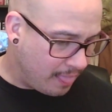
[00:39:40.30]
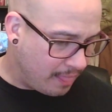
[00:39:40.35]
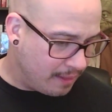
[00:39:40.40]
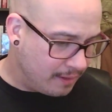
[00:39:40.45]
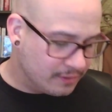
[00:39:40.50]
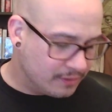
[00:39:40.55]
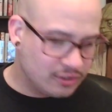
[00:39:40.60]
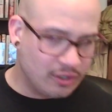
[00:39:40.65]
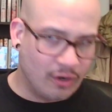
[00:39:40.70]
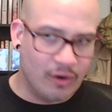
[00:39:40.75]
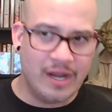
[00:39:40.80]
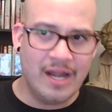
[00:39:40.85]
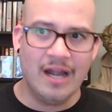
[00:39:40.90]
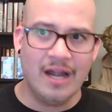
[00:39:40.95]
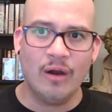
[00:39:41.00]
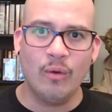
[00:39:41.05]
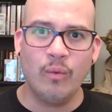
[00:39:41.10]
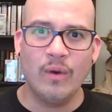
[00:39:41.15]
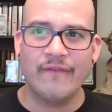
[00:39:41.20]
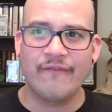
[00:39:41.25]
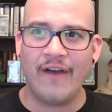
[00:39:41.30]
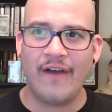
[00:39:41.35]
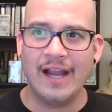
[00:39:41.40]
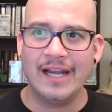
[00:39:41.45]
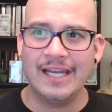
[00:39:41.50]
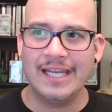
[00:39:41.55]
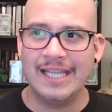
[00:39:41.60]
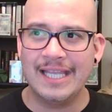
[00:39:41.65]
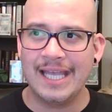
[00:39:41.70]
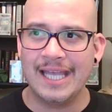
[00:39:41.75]
So here we
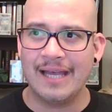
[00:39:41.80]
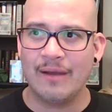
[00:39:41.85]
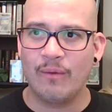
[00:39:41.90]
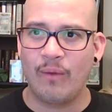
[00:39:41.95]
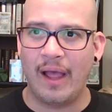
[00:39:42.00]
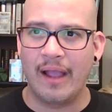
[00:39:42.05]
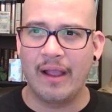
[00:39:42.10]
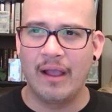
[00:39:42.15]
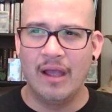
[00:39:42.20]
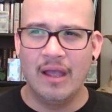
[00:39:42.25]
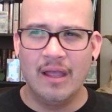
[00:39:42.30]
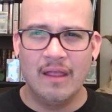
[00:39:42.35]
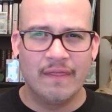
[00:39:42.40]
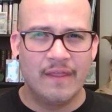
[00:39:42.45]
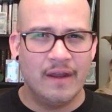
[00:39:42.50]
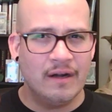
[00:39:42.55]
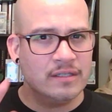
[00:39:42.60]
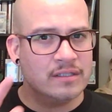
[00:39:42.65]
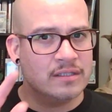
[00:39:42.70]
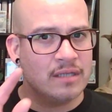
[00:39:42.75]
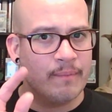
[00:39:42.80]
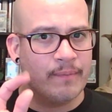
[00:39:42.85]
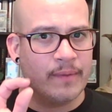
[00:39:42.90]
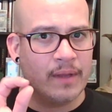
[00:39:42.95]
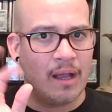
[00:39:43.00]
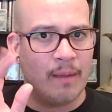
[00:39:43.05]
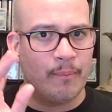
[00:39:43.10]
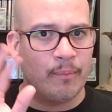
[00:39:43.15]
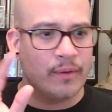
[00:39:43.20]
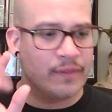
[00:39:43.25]
finally get, like, there's something
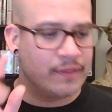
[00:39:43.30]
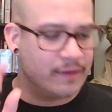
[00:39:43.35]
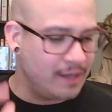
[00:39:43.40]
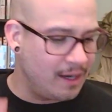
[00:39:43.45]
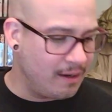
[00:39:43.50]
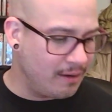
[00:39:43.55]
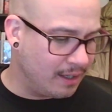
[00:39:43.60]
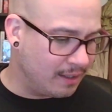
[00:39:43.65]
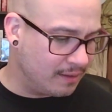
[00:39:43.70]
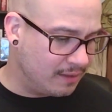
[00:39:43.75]
up with Derek.